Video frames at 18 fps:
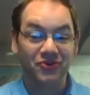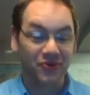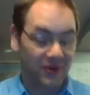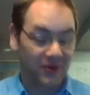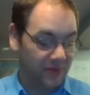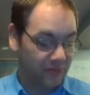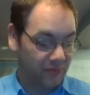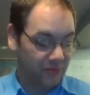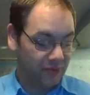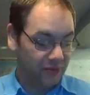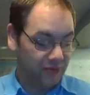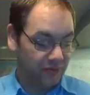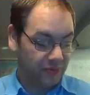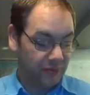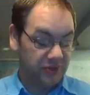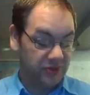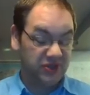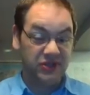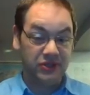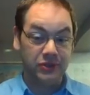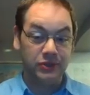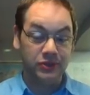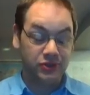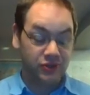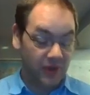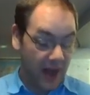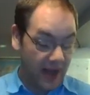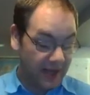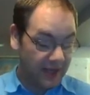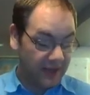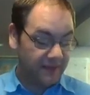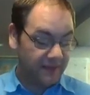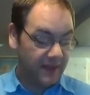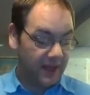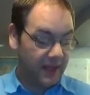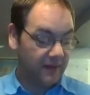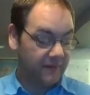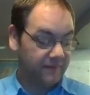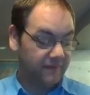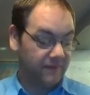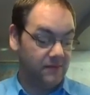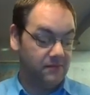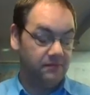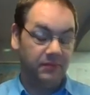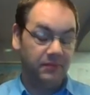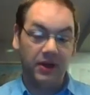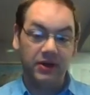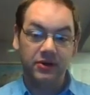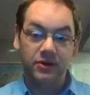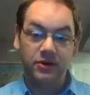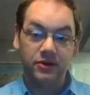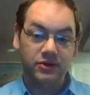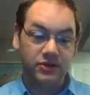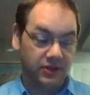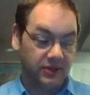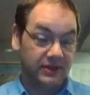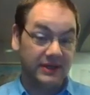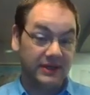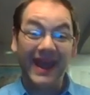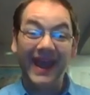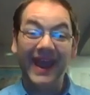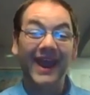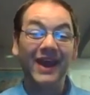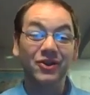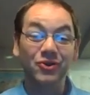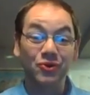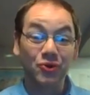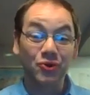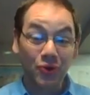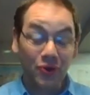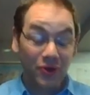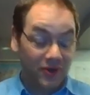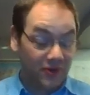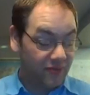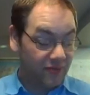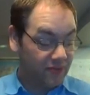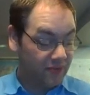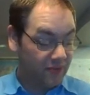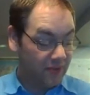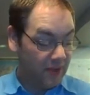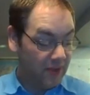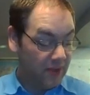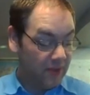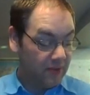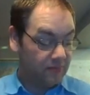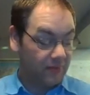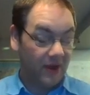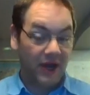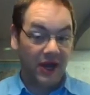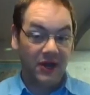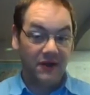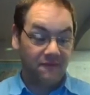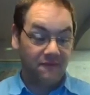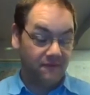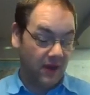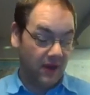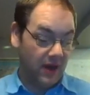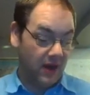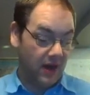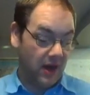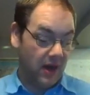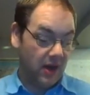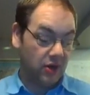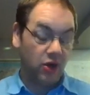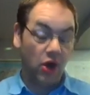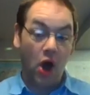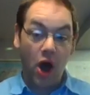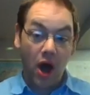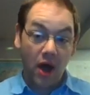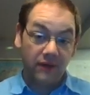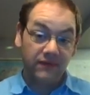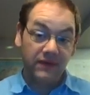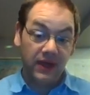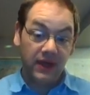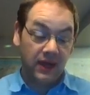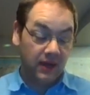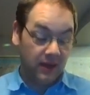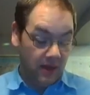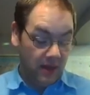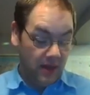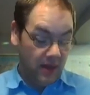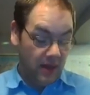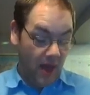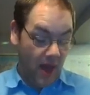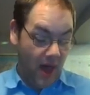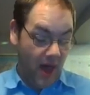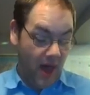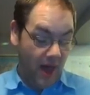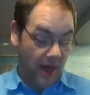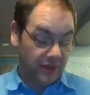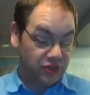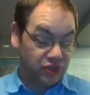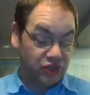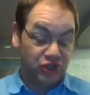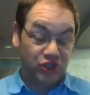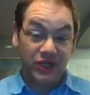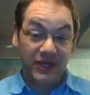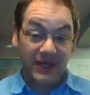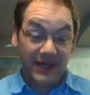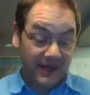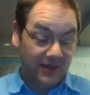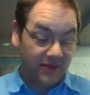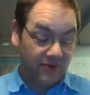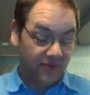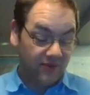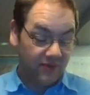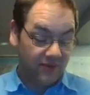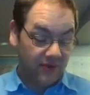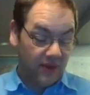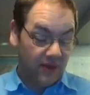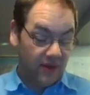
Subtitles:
during World War II. So anything from butter to canned goods, right? Coffee, cheese,